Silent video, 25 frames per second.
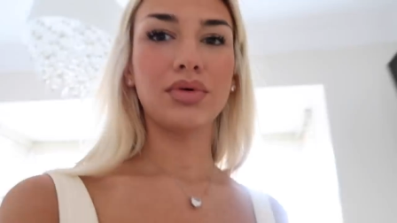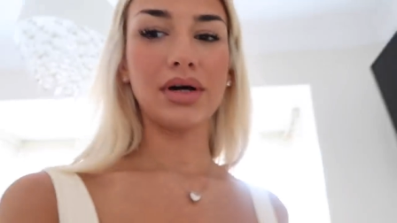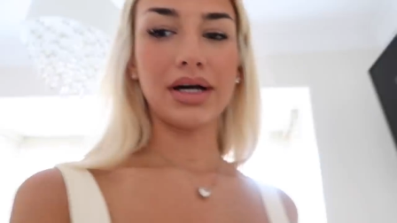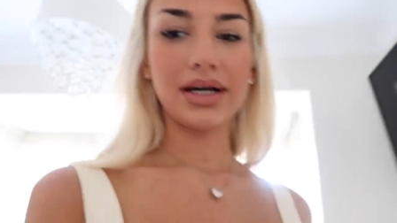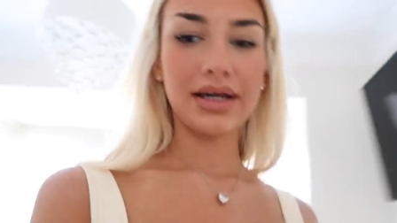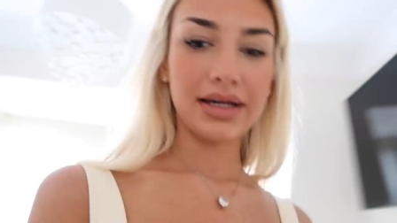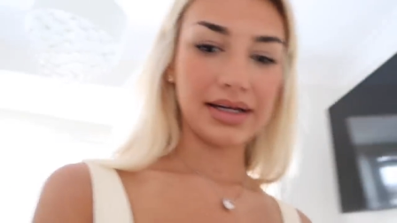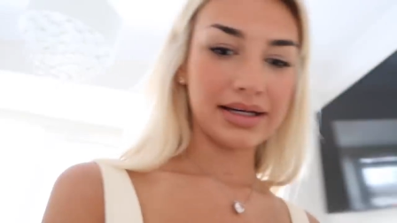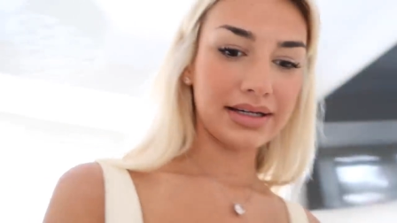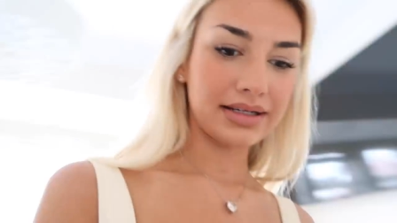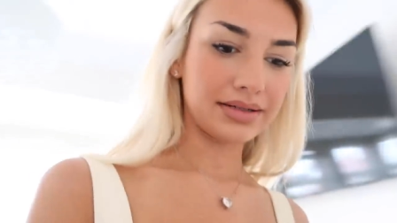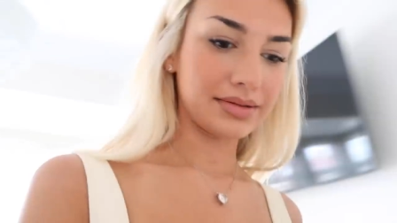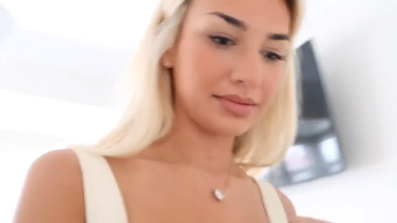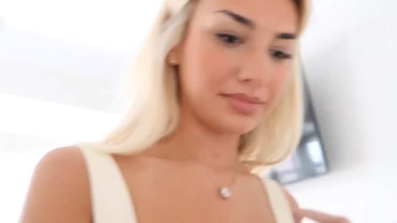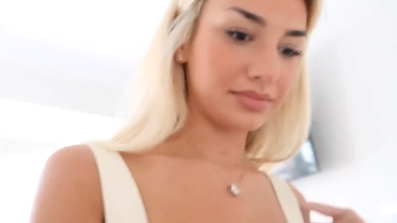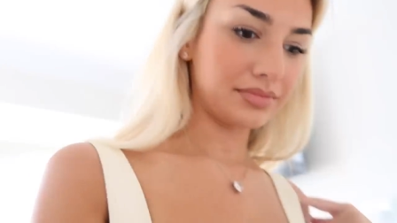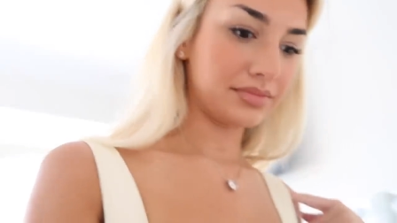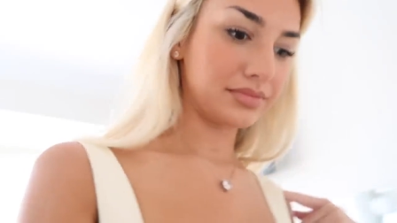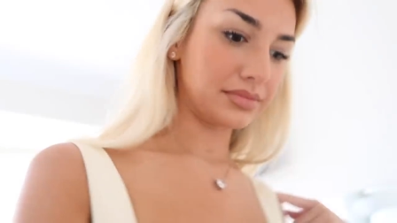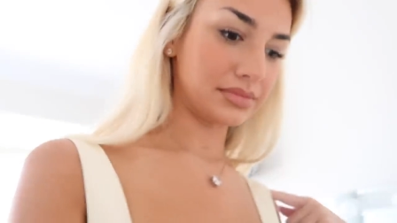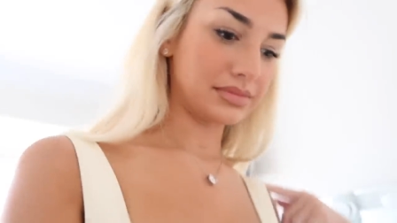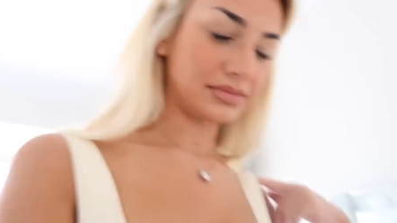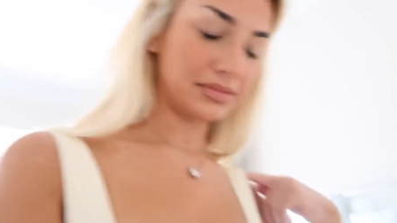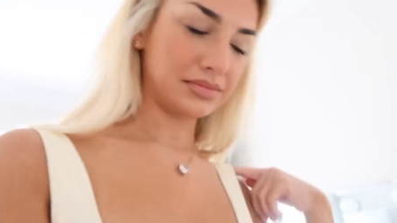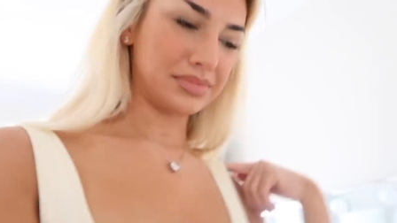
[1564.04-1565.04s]
wear
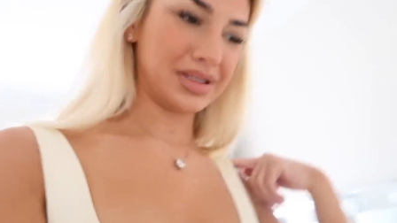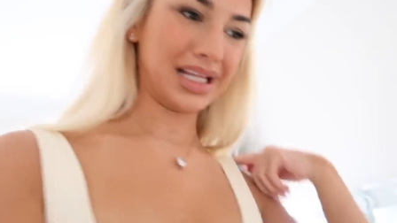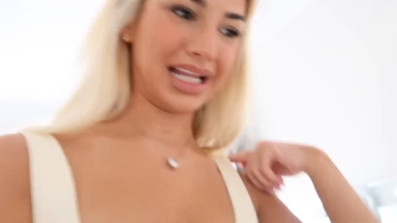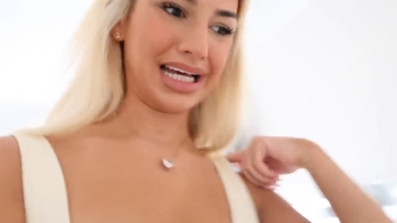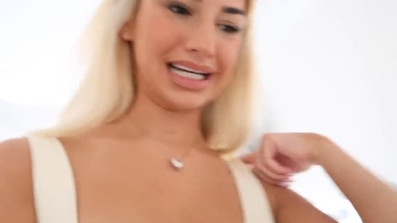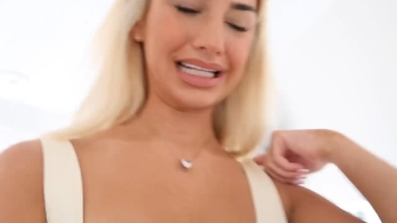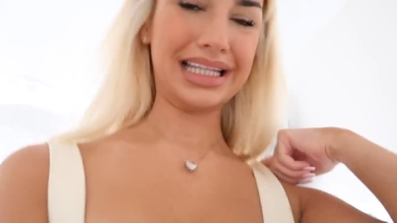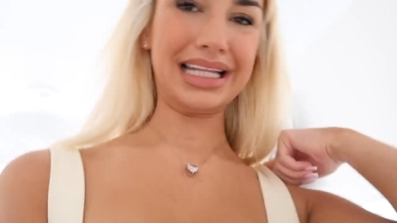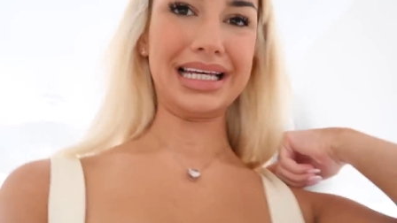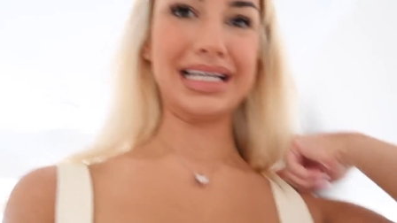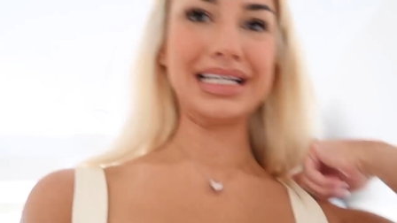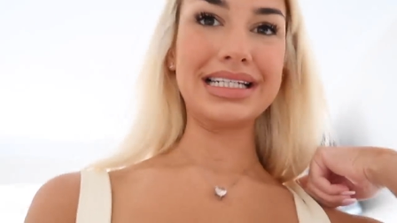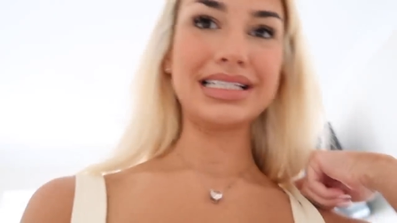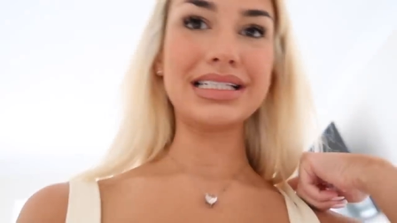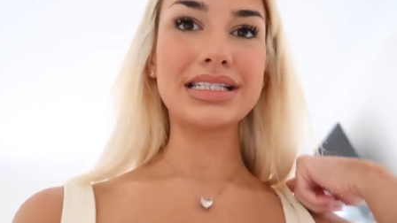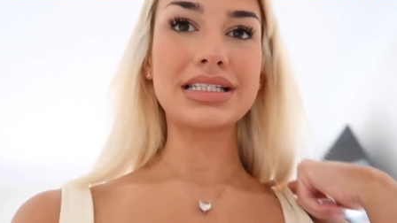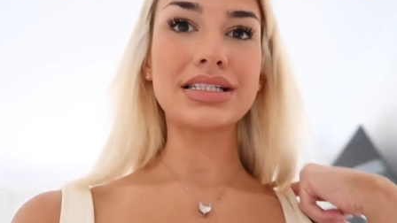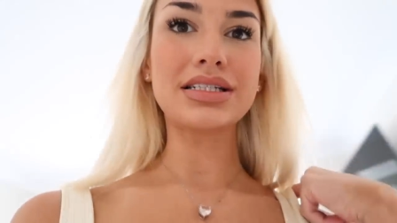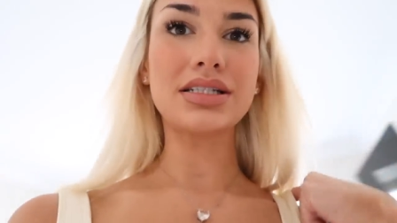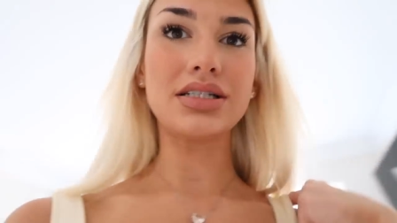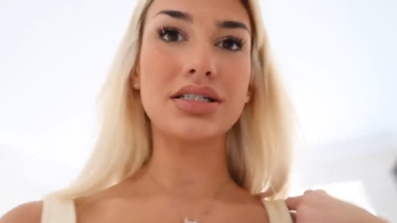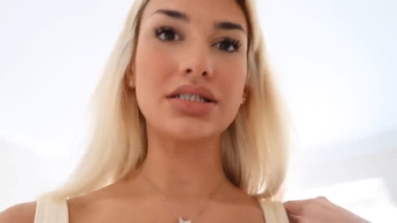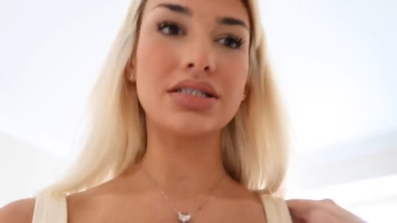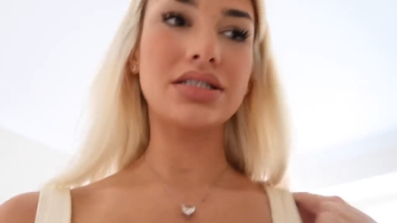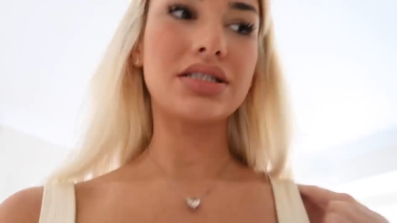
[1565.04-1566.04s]
black
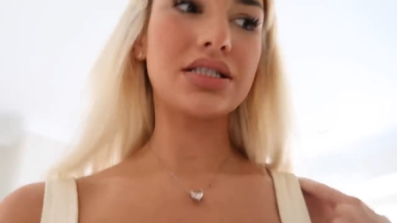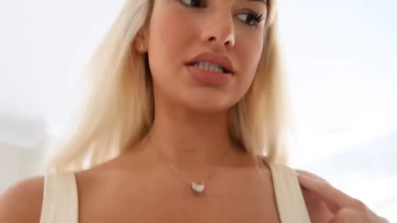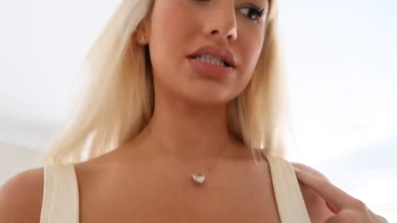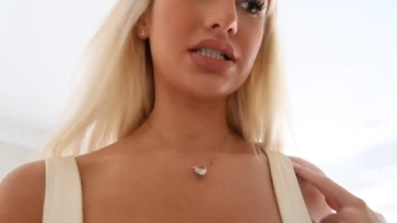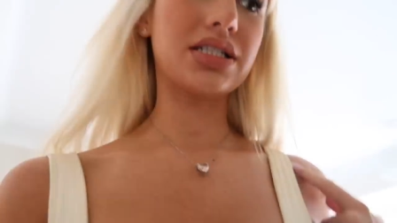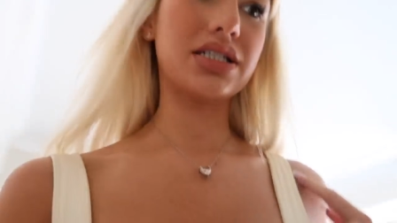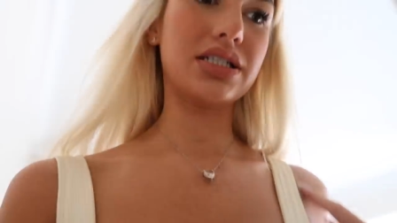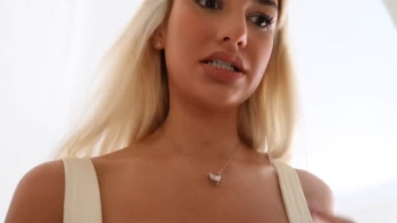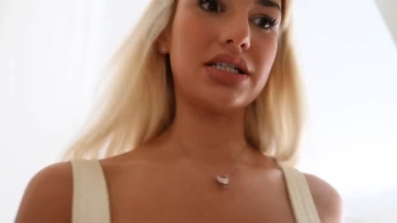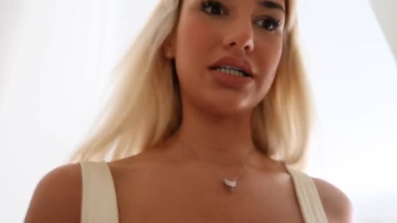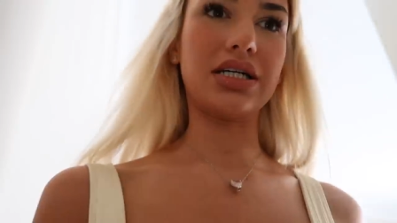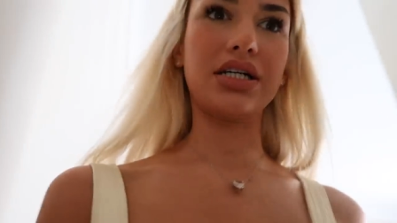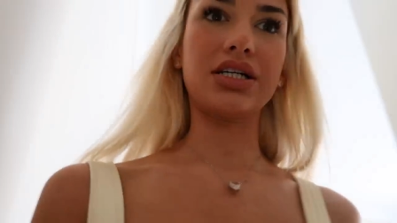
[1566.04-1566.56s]
leggings because